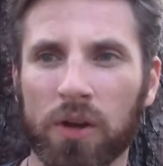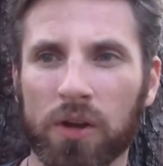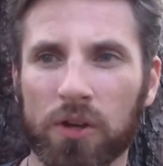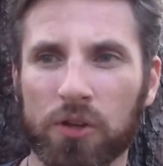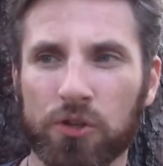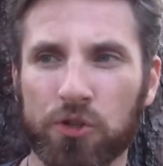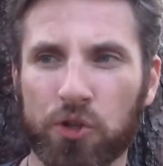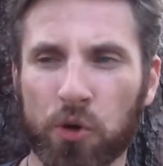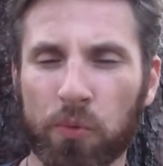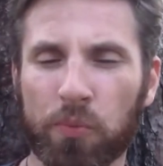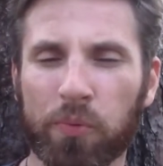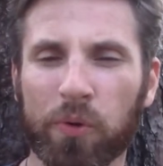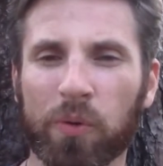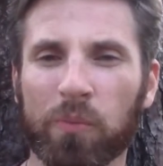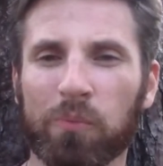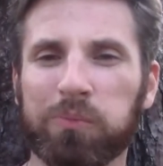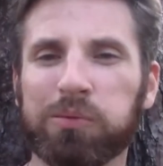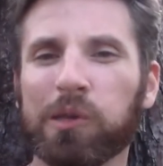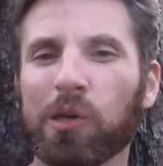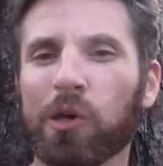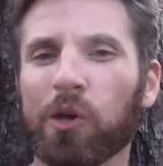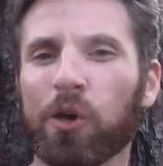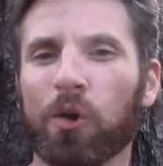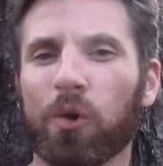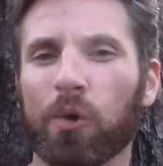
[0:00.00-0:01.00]
Jupiter and
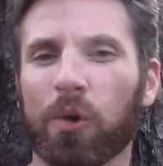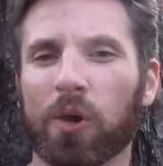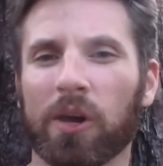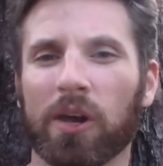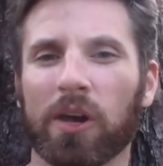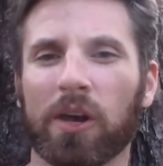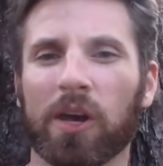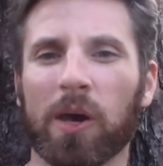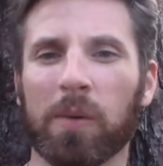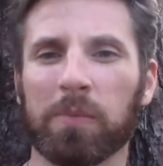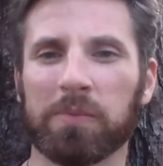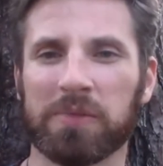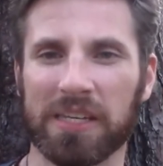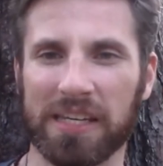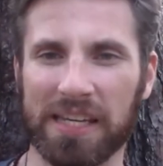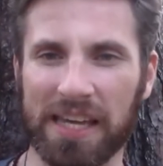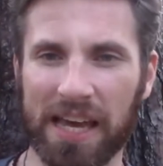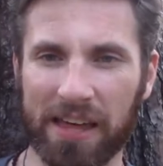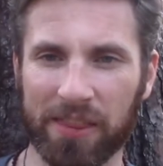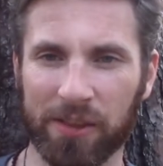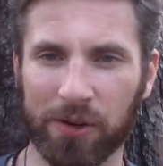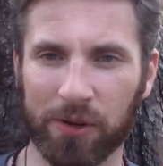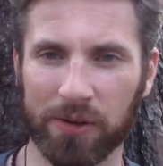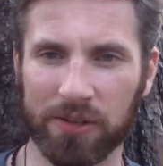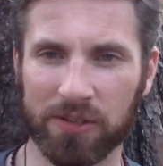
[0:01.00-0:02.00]
Pluto are going to come
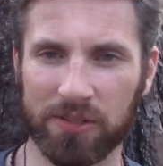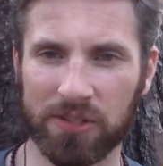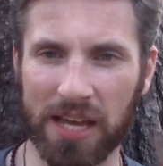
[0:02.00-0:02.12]
together in